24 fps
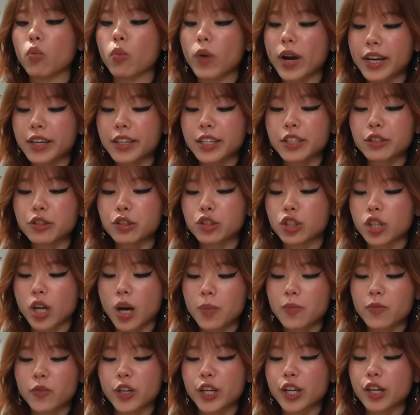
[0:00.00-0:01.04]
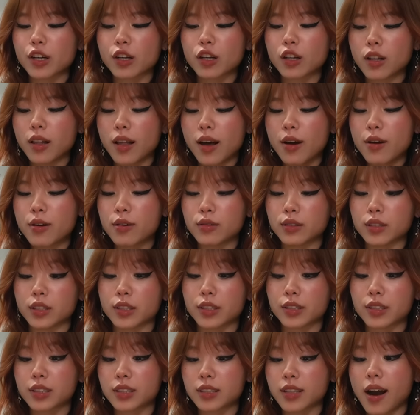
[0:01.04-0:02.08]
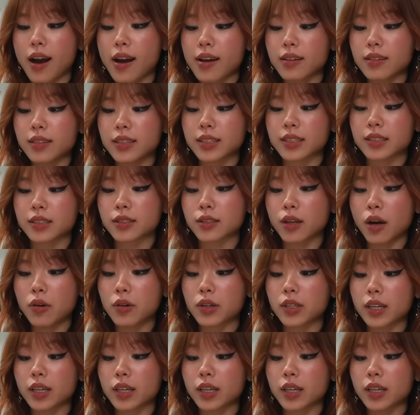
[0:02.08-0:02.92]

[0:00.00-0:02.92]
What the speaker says: Where do you shop for your clothes? Your style is so